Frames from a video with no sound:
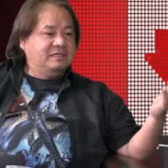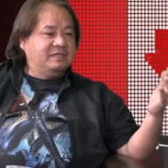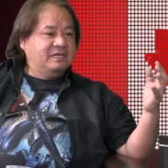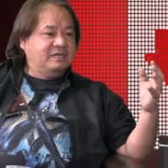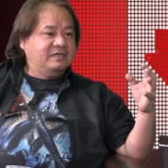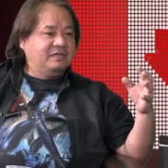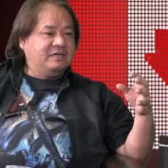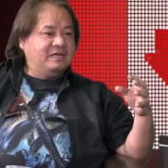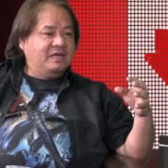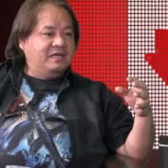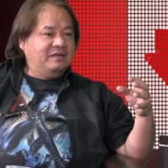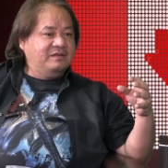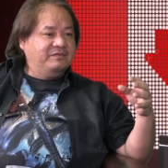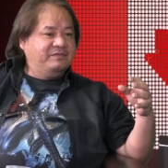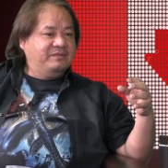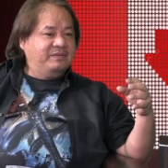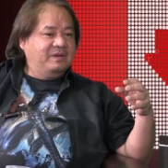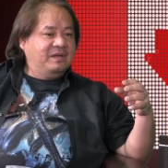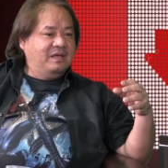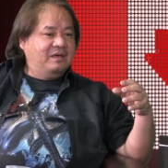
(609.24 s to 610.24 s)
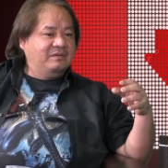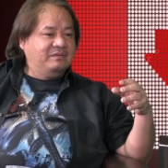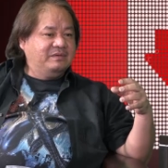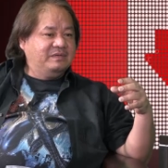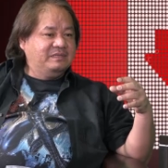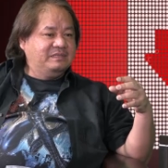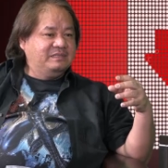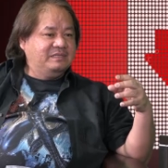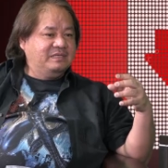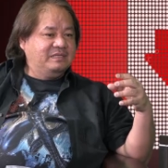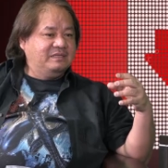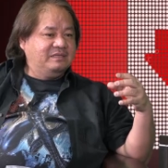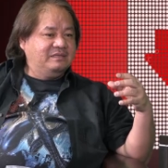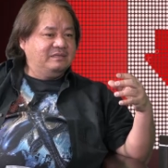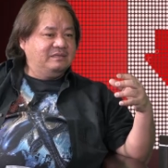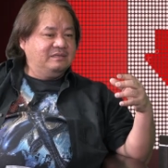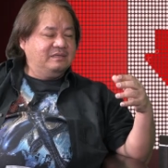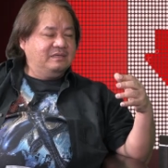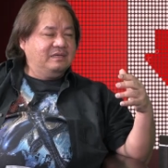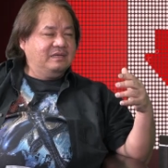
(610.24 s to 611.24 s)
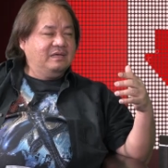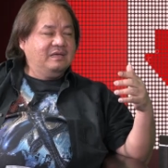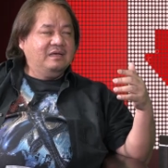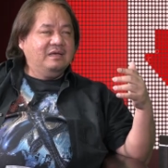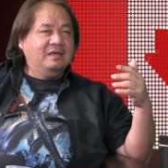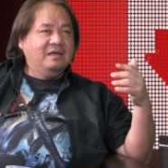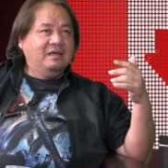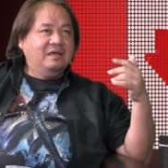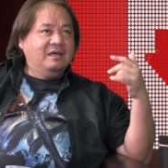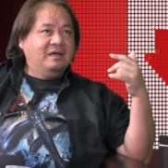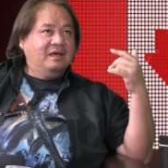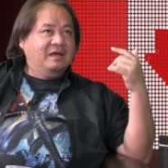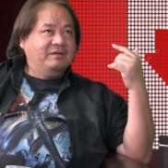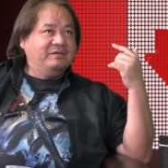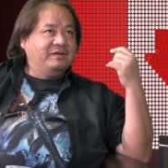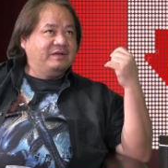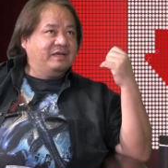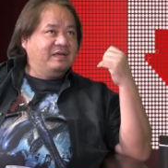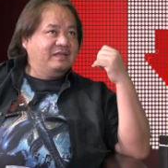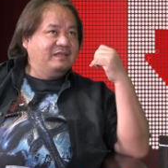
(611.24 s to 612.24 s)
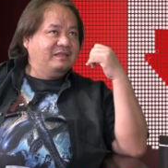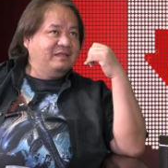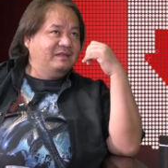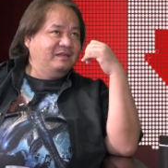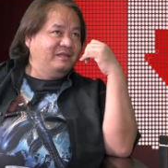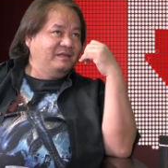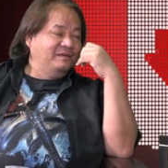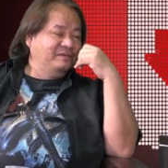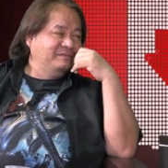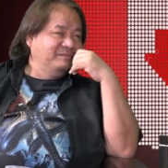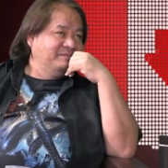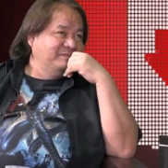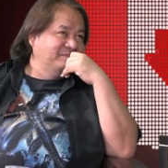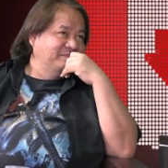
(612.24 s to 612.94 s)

another kind of flowers that I forgot the name.